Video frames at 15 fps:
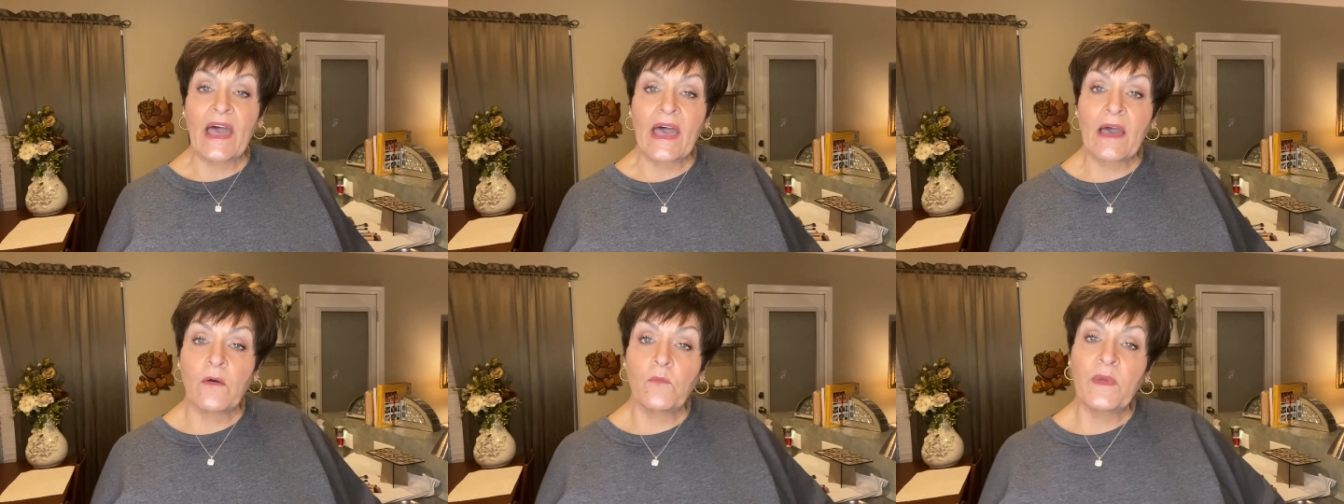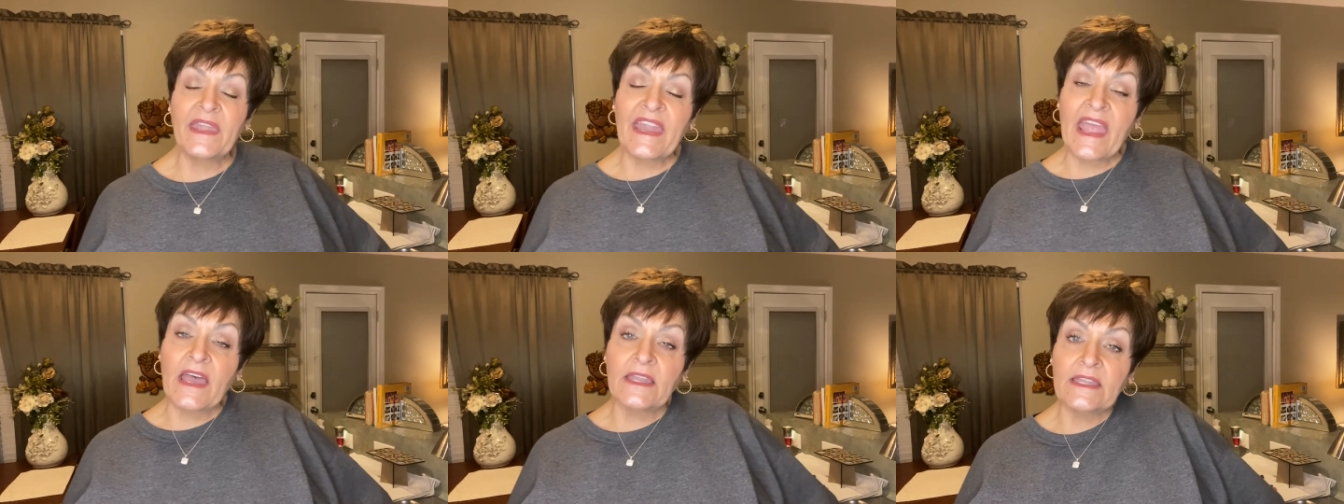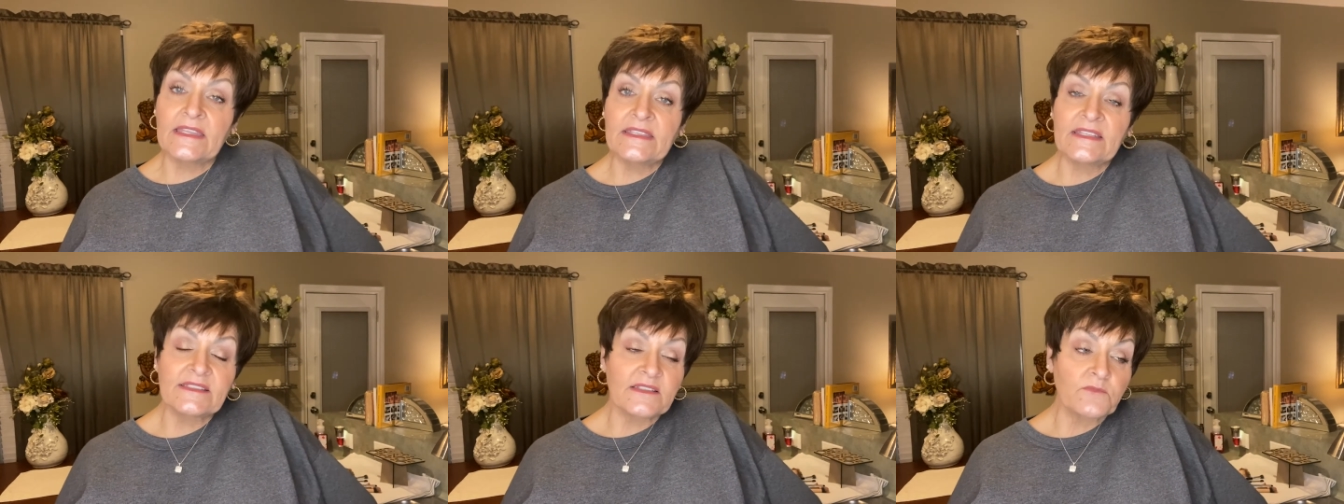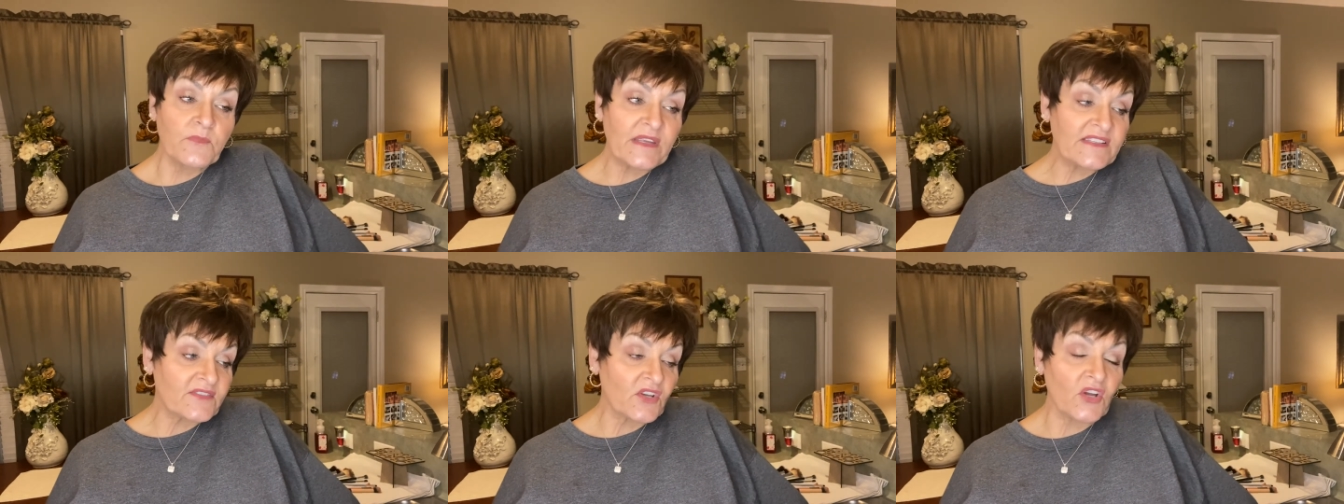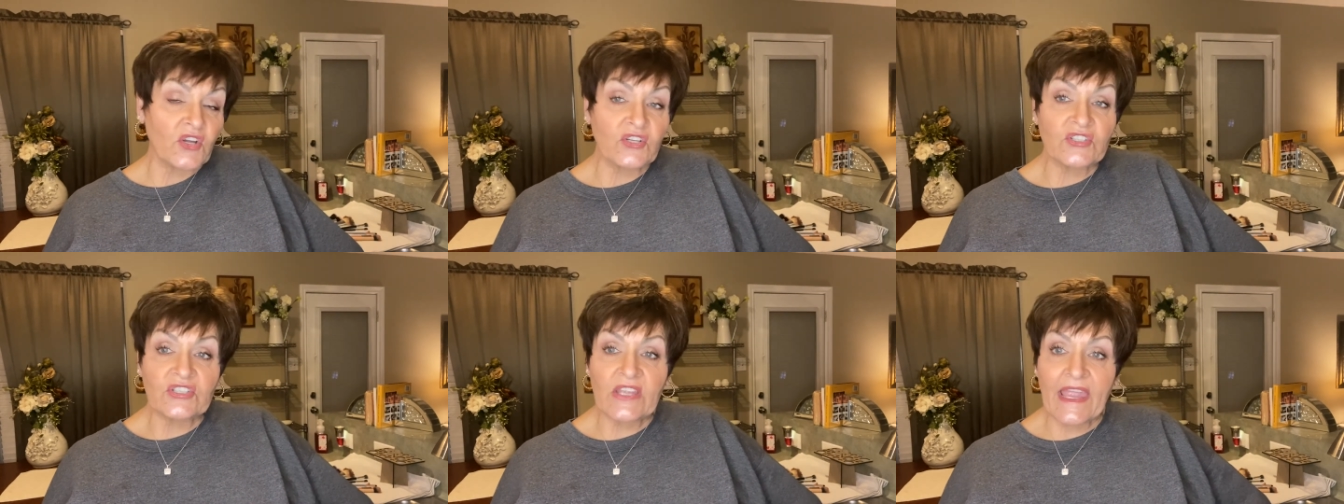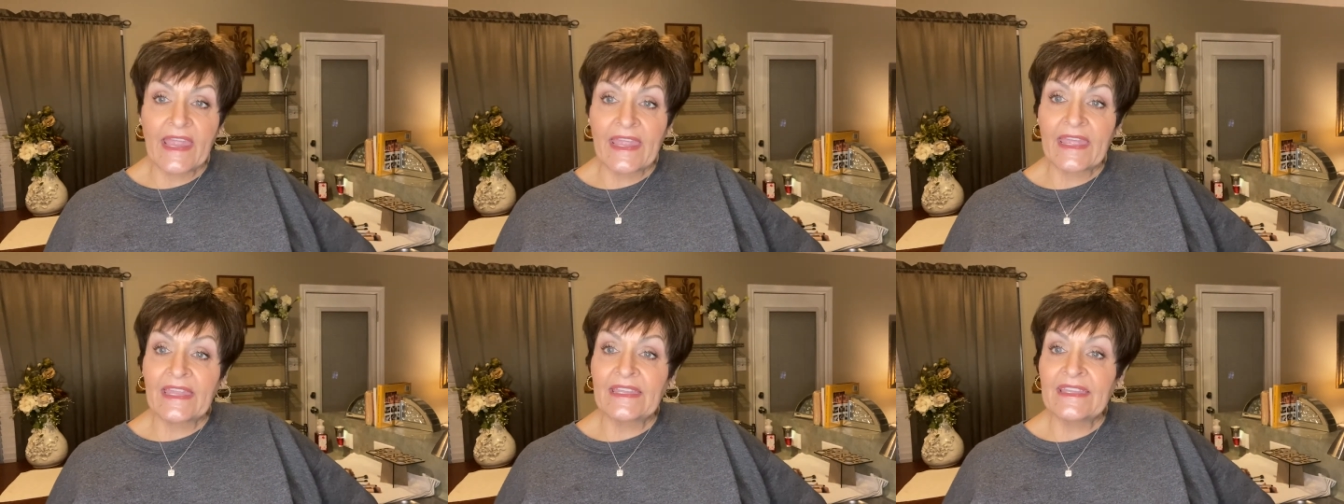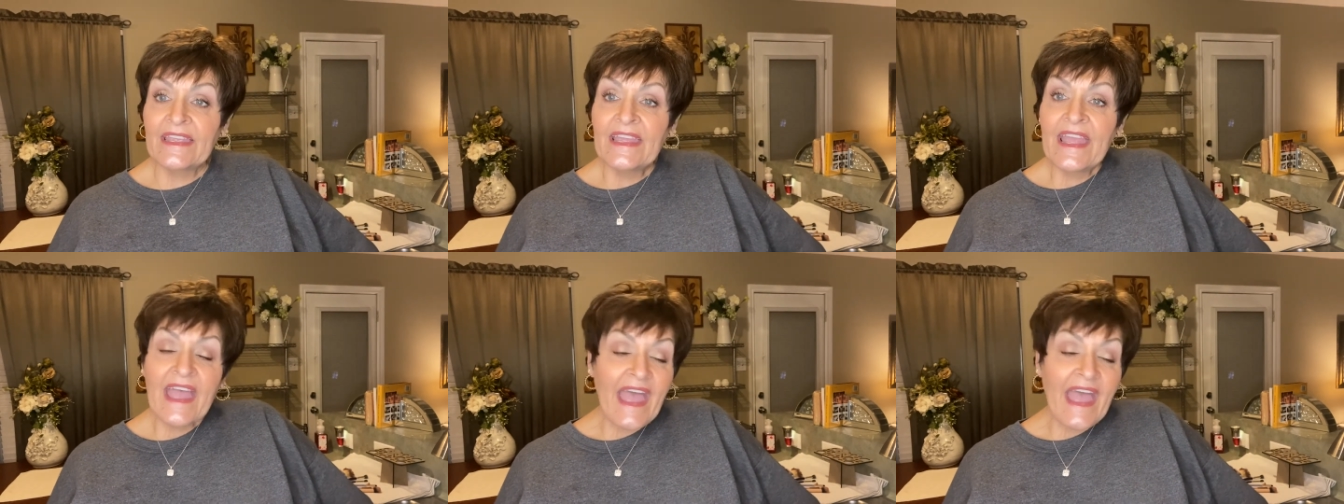I went out and did some research and